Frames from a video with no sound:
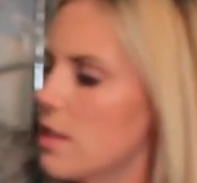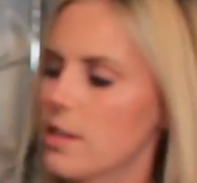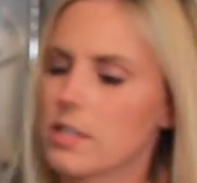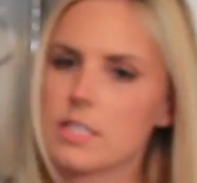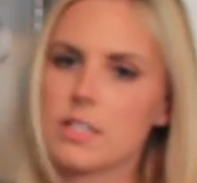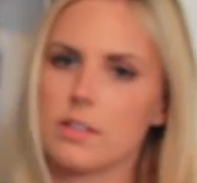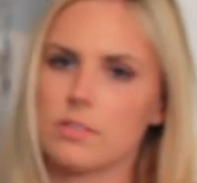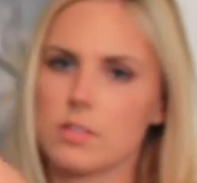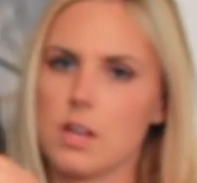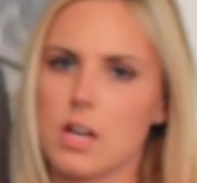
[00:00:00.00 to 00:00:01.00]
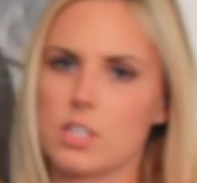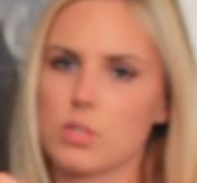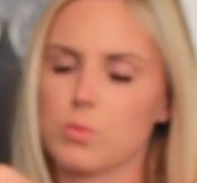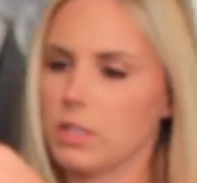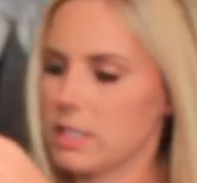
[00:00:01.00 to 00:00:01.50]
this
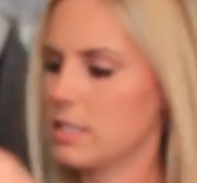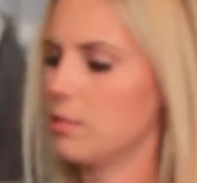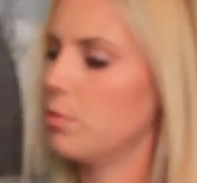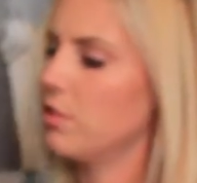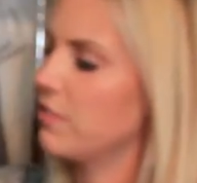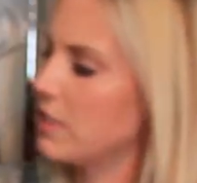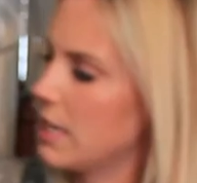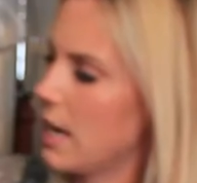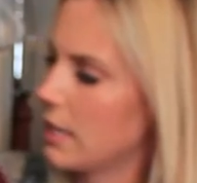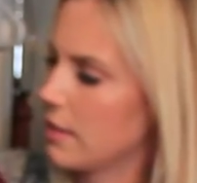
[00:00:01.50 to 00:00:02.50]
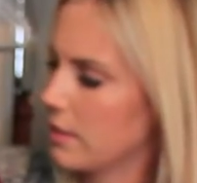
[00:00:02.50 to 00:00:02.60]
just really simple v-neck.